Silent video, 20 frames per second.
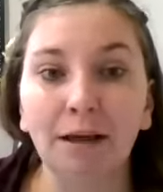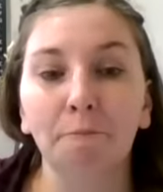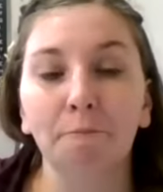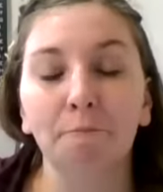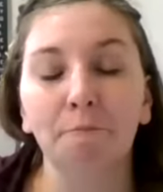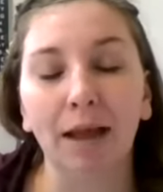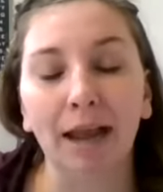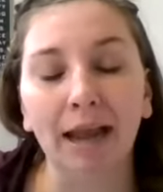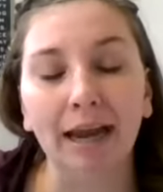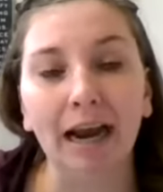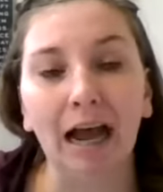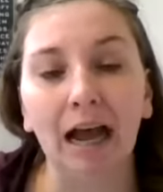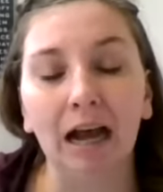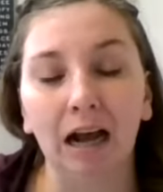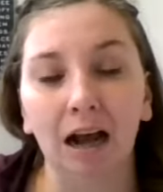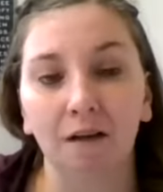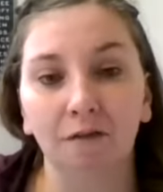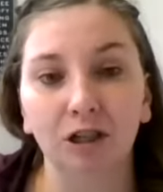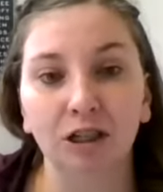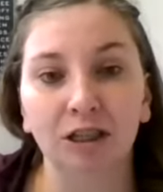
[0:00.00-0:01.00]
may not
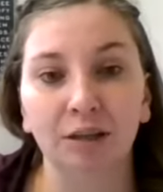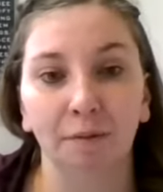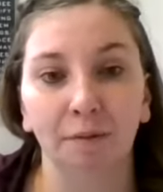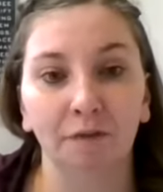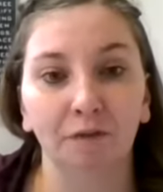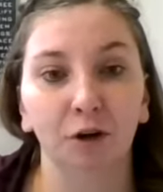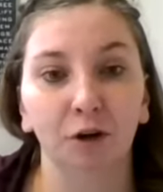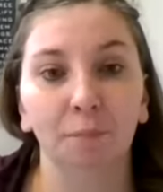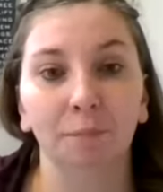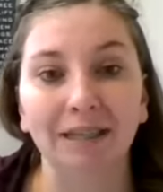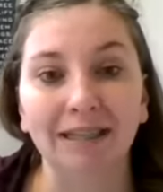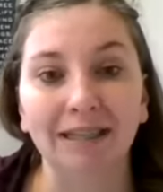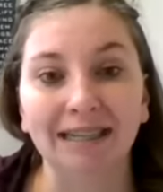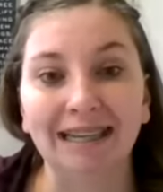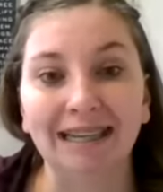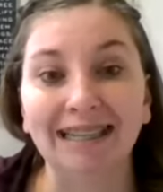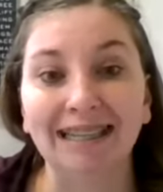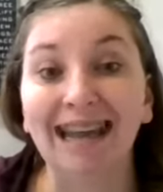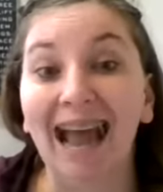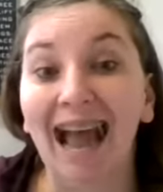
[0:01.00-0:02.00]
cover some of your
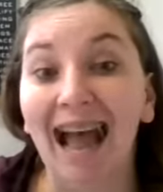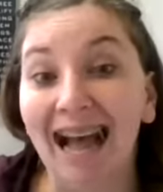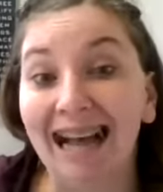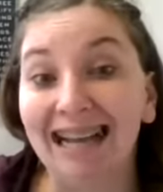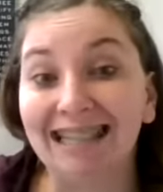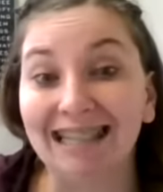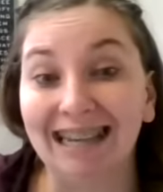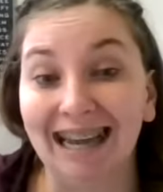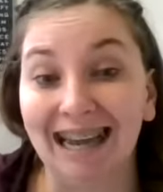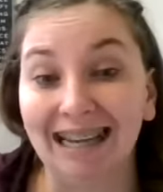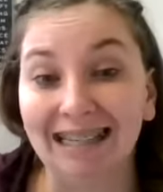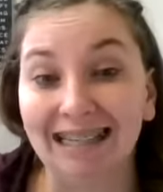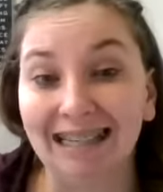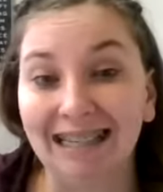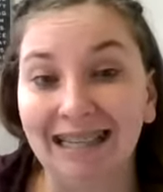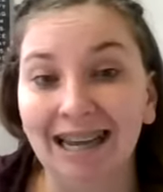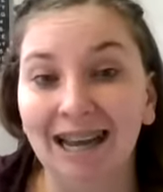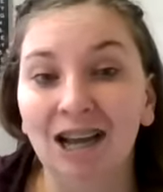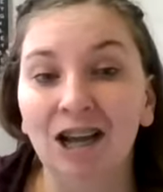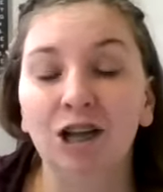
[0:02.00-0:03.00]
business assets.